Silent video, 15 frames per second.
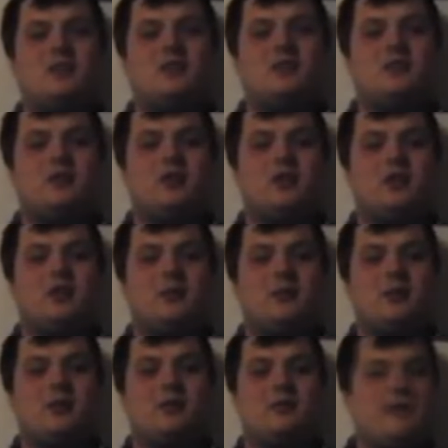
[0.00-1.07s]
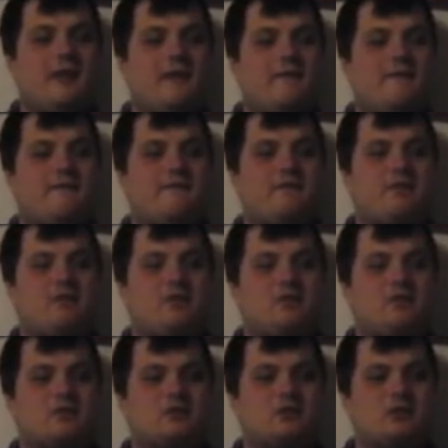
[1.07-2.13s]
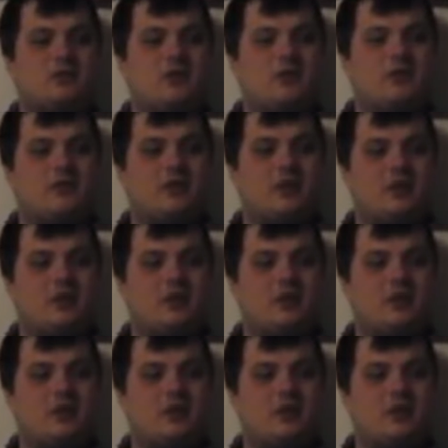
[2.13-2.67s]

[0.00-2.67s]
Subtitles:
talking about the future of